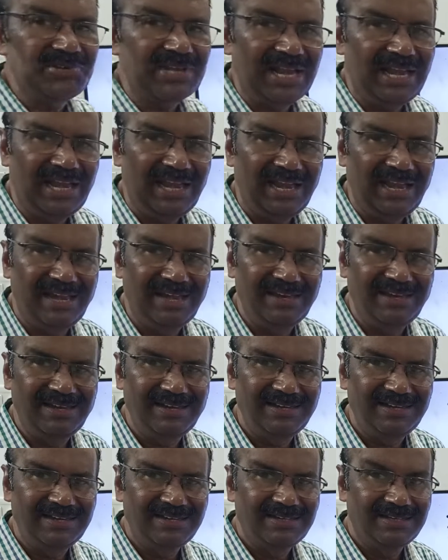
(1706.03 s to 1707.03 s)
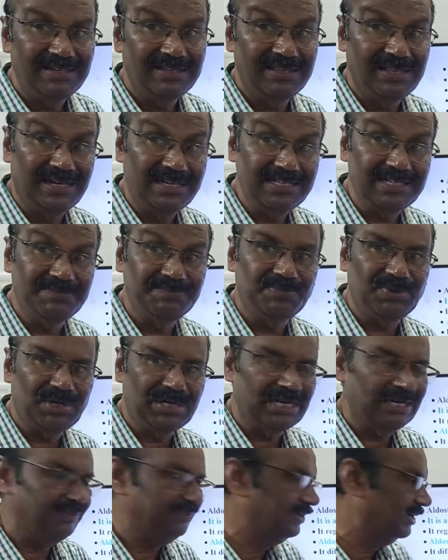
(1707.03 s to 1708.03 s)
cell. That is
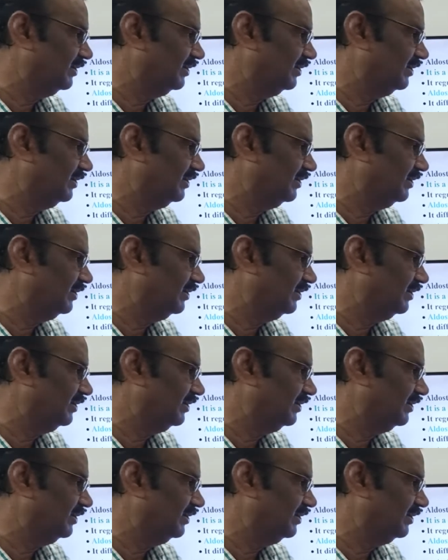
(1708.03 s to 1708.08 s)
important,